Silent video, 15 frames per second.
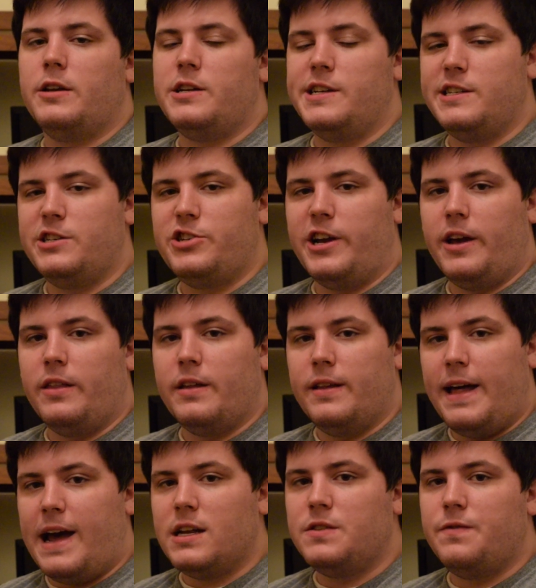a chance to check out the
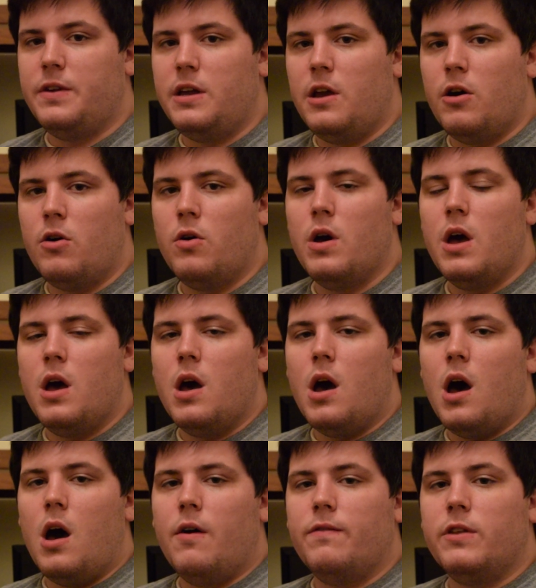last video
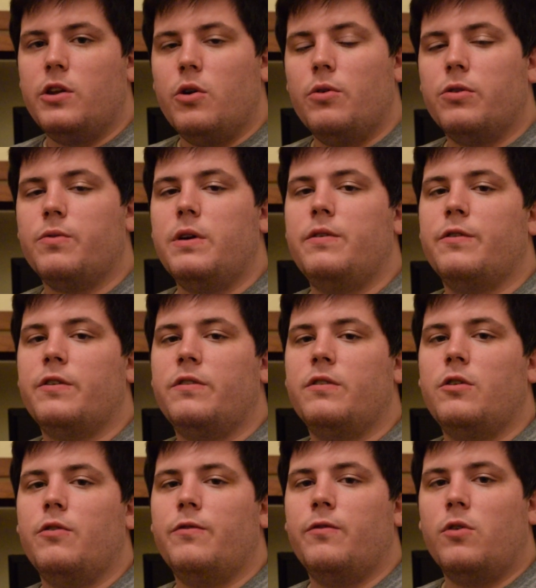of the Note 3
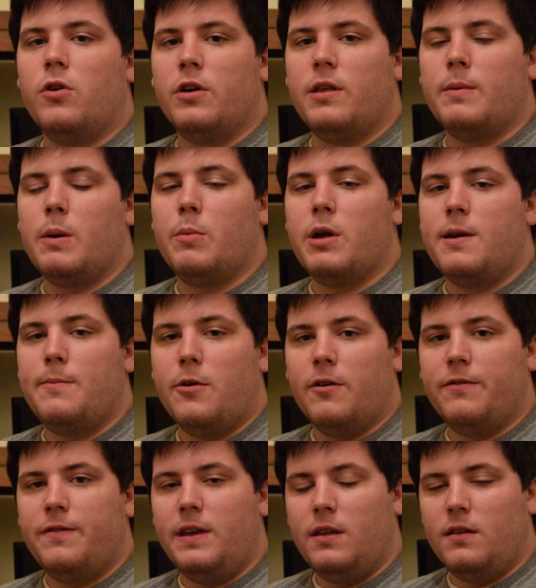versus the Note 4 that my buddy
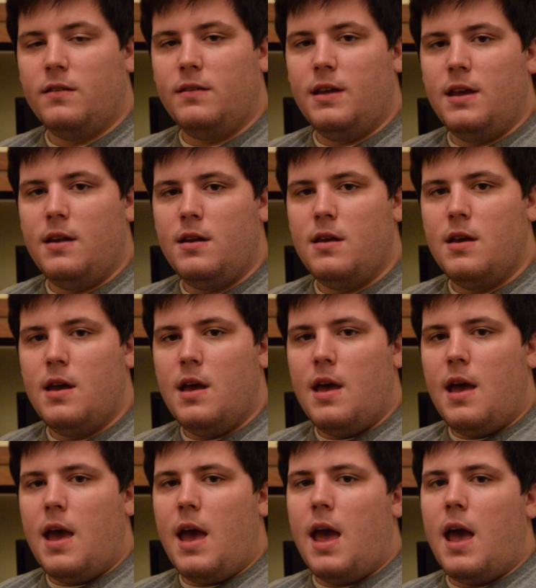Paul Felix did.
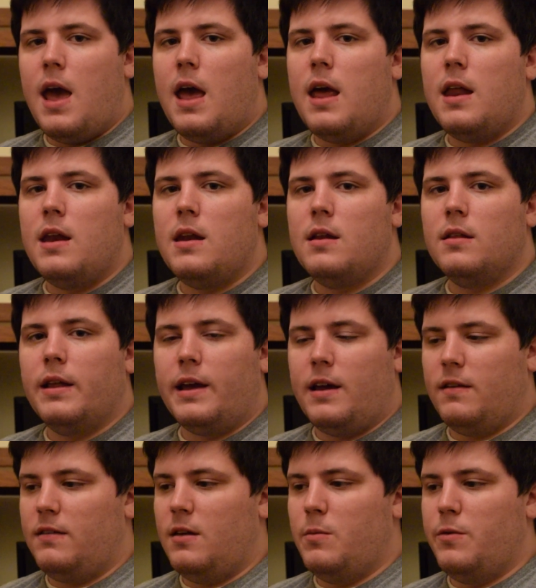And like
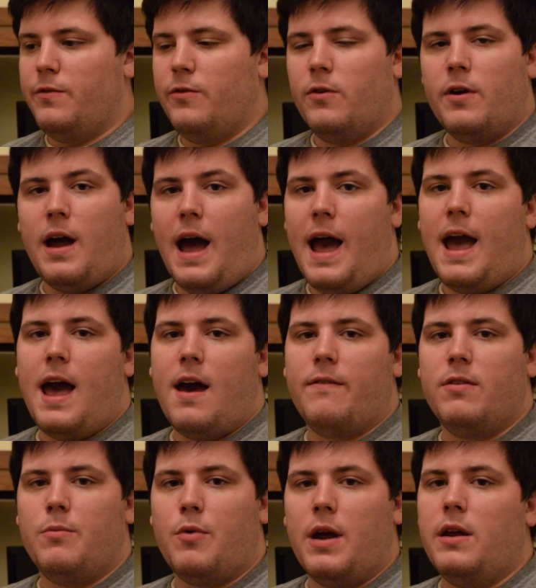I said before, I
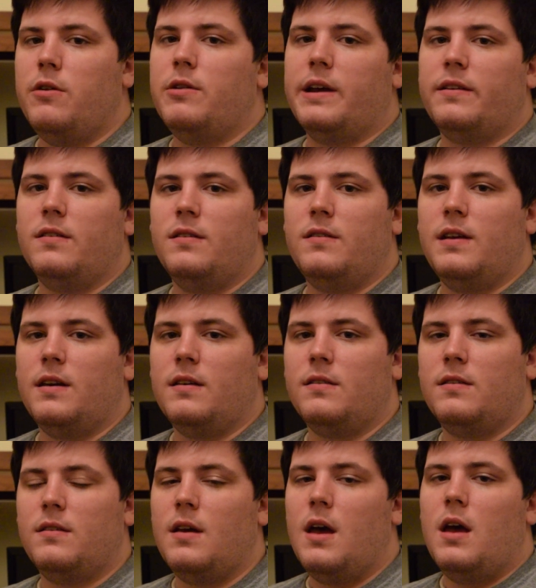have the brand new Nexus
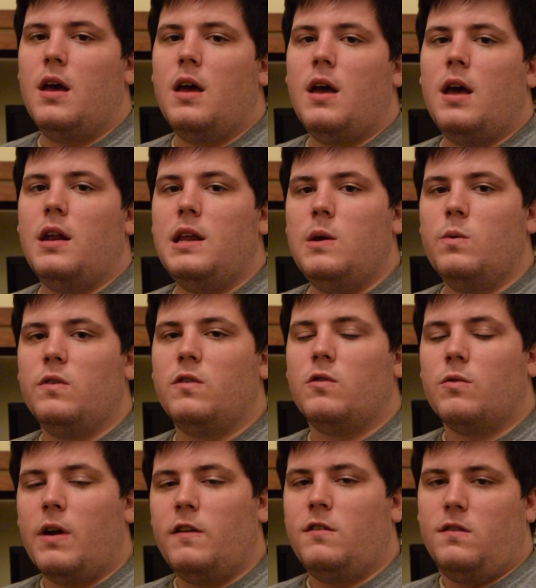6 and he was
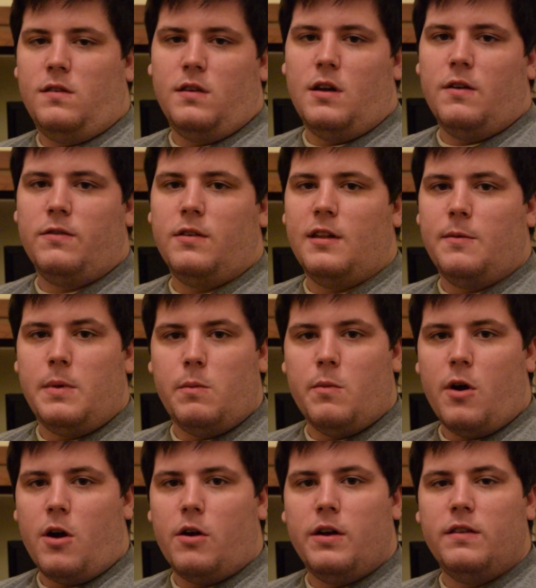gracious enough to let me
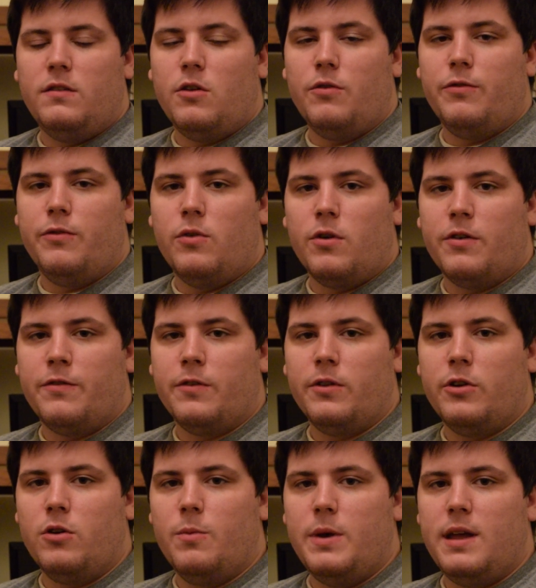borrow his Note 4 for a
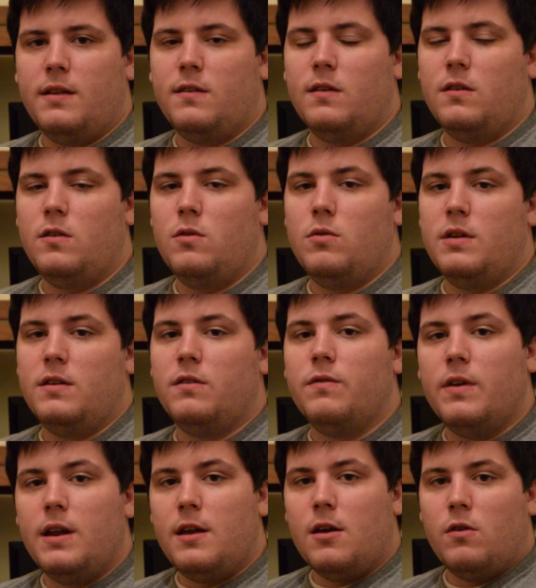little bit to do this
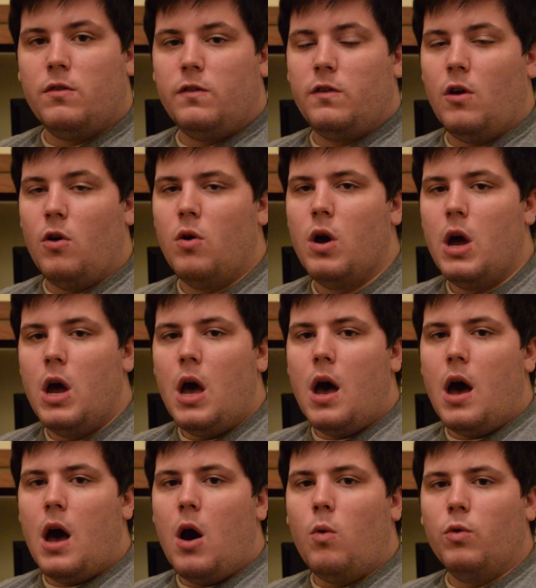video. So
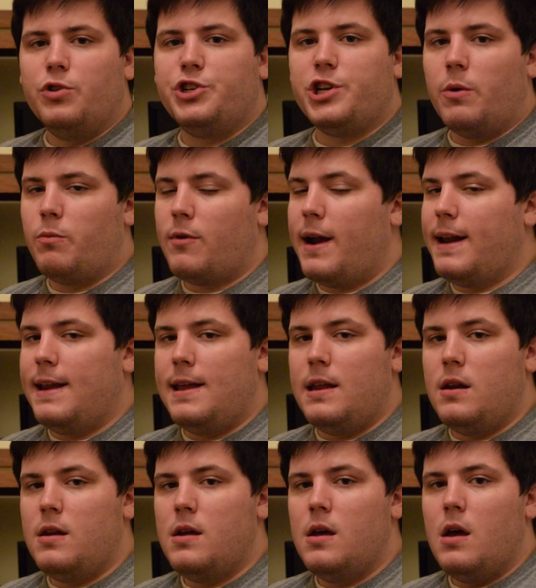we'll jump right
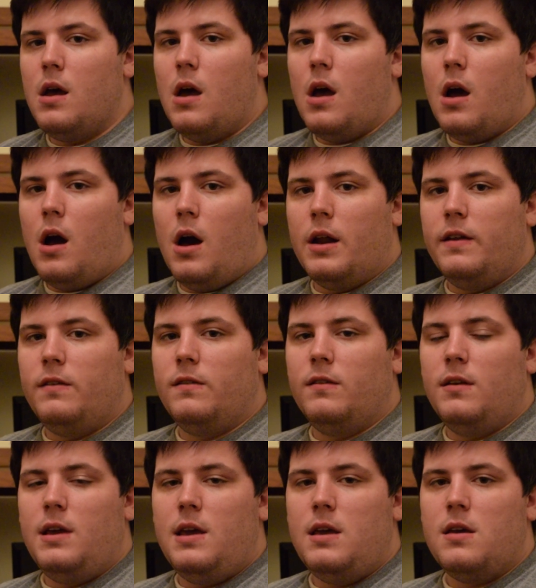in.
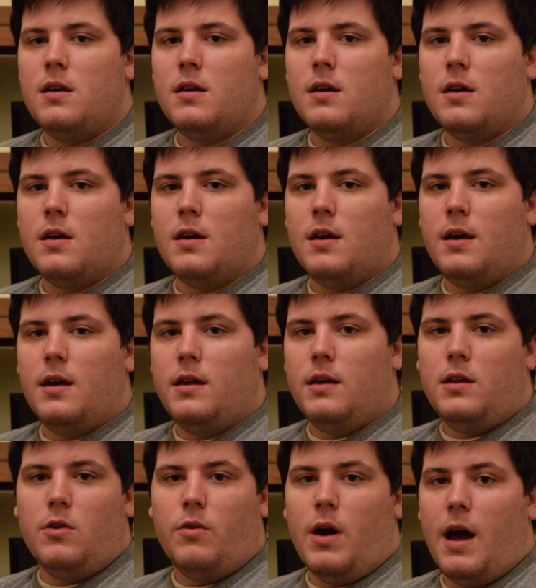Honestly,
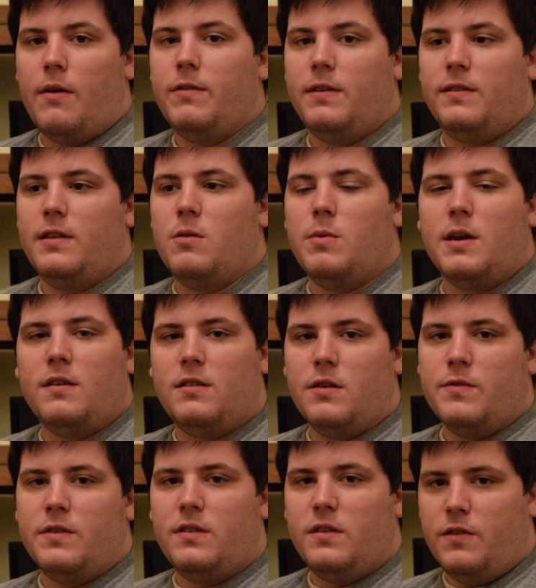obviously the biggest
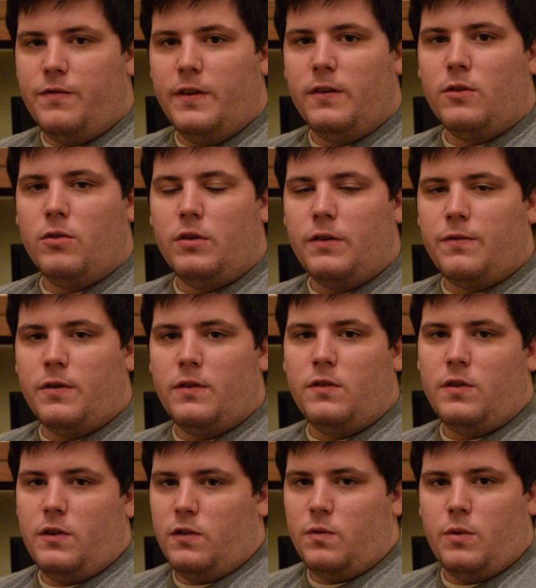difference is a physical difference,
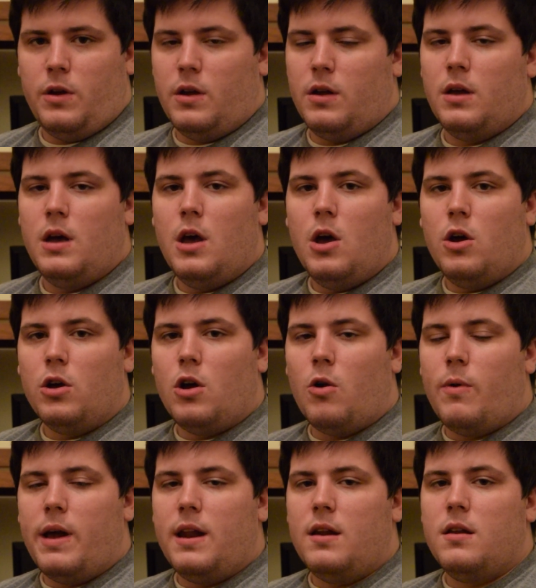so I just want to go
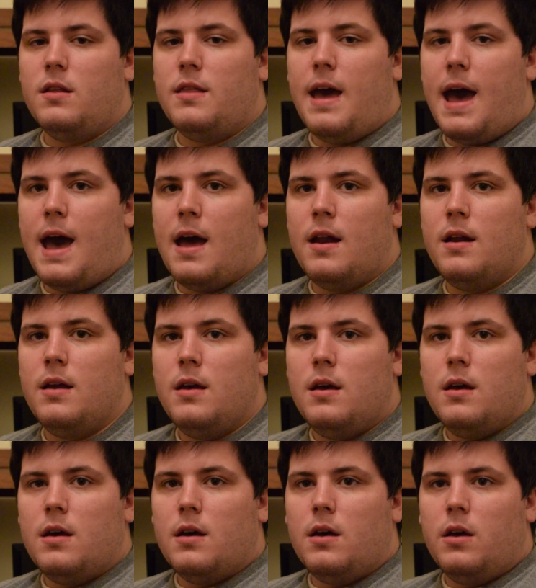right into that.
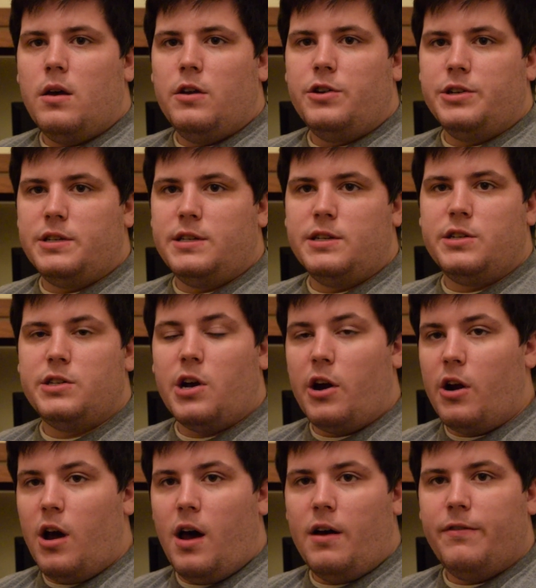Just to
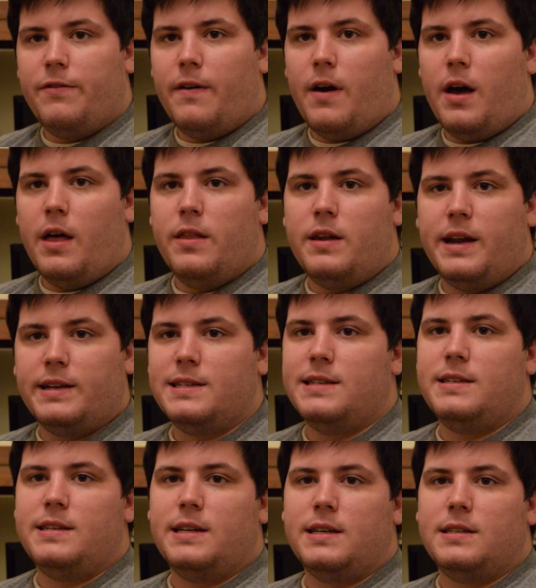start off, the
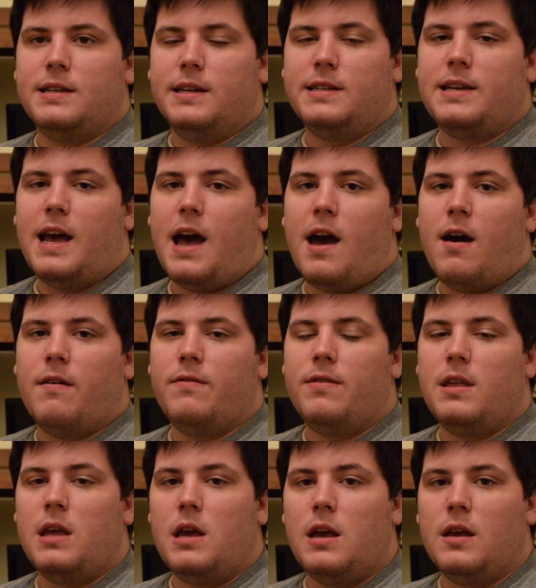Nexus 6 does have
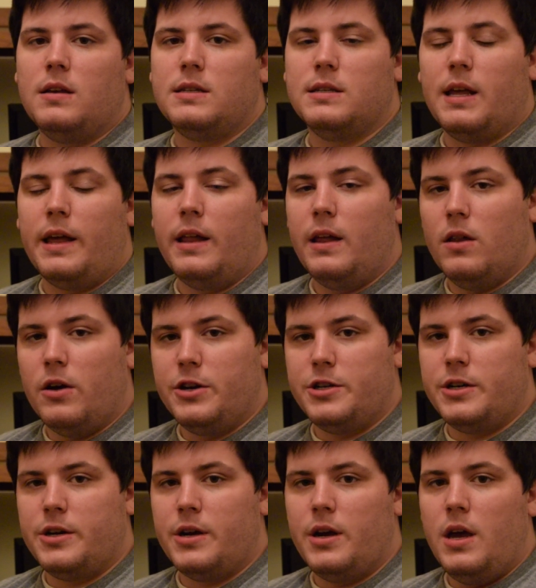the slightly
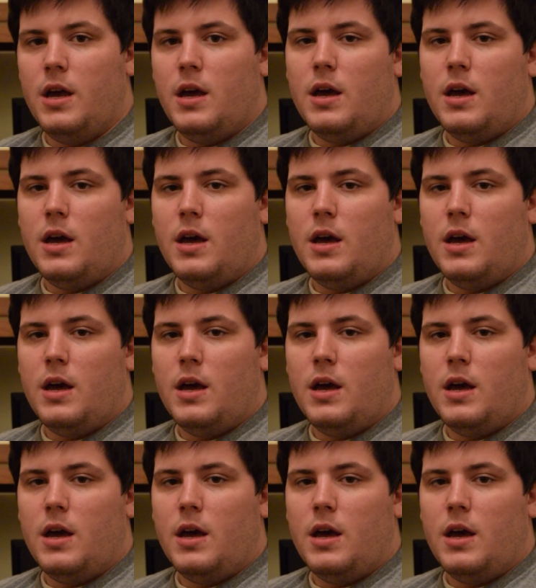larger